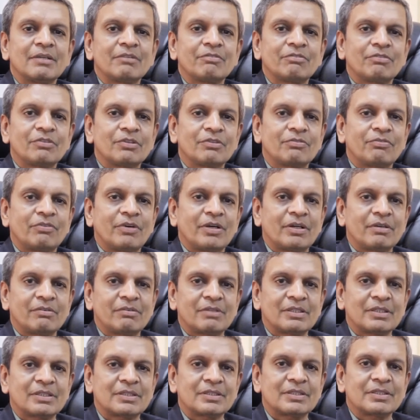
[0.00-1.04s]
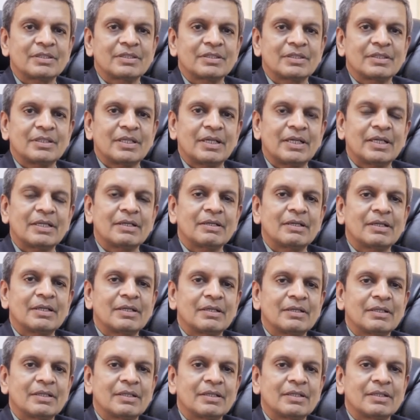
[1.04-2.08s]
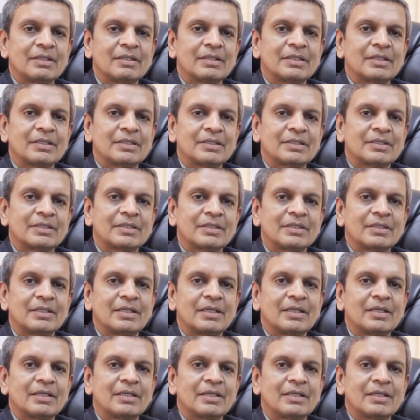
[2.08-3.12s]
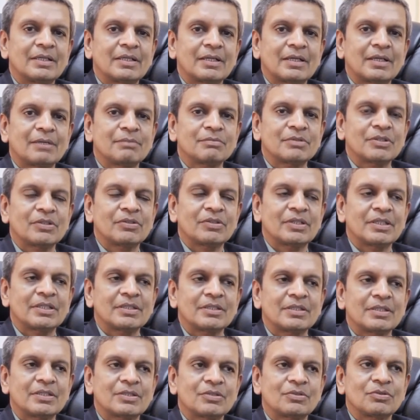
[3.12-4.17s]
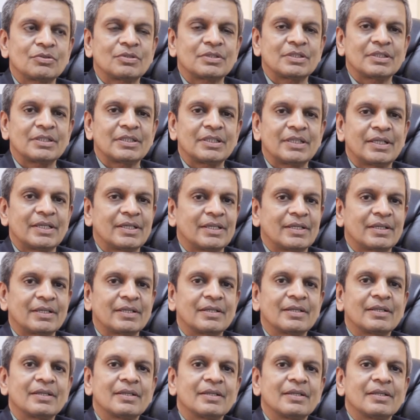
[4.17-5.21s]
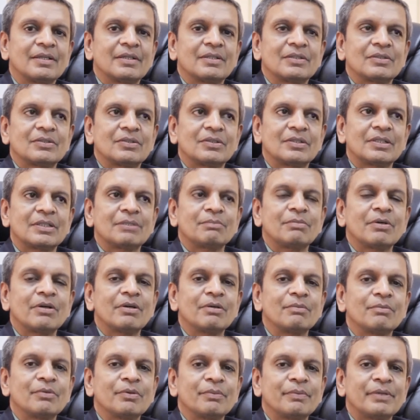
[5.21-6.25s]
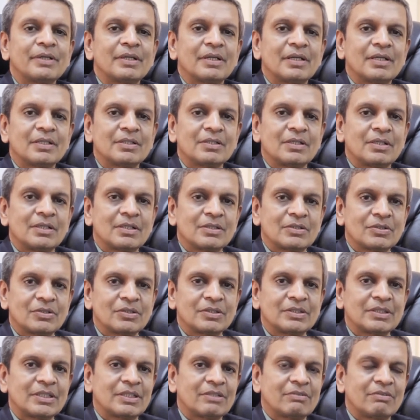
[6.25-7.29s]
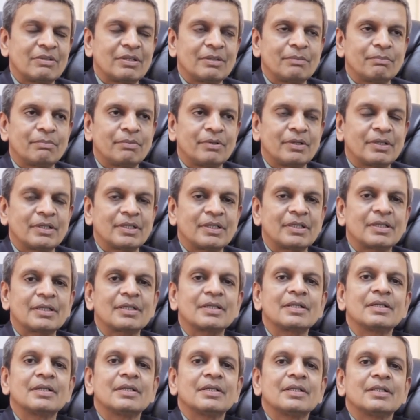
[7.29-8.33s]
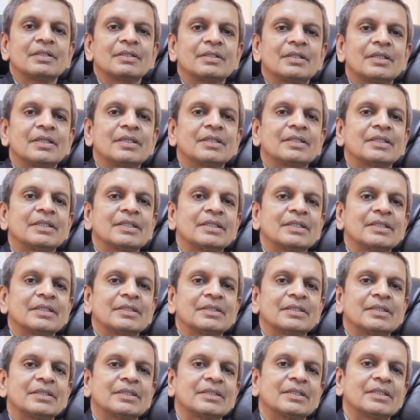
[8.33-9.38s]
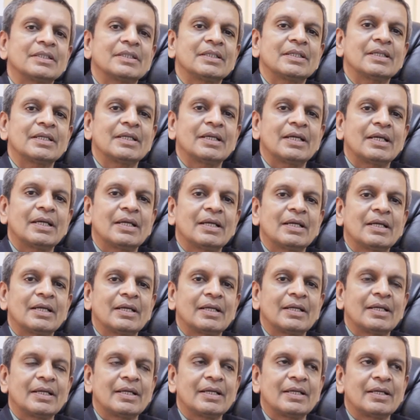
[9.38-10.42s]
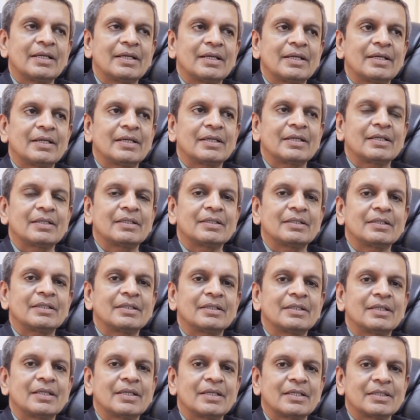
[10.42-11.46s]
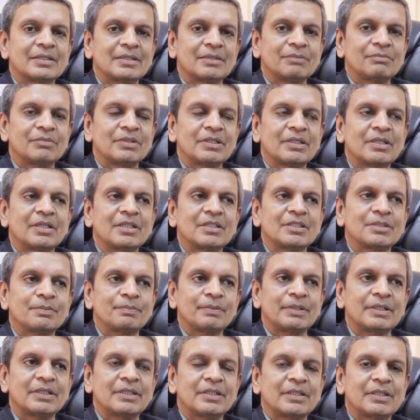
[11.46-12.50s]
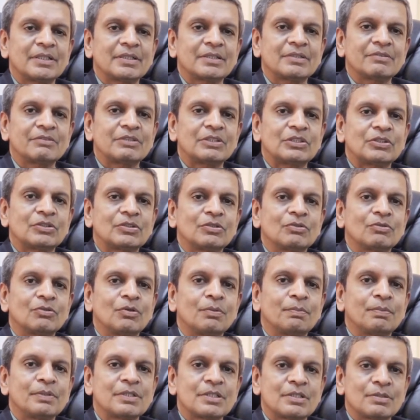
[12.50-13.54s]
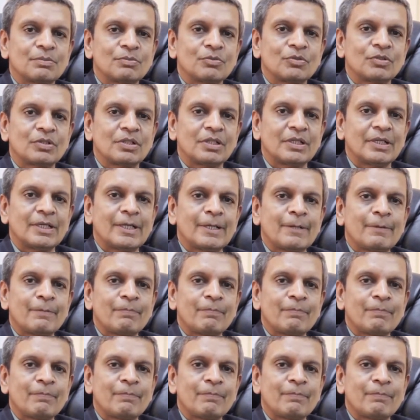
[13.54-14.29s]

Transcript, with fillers: food forwards, and that is comes out as stools in the end. So that bowel movement also is equally important. Third thing is at the anal end, there are something called sphincters which should open smoothly,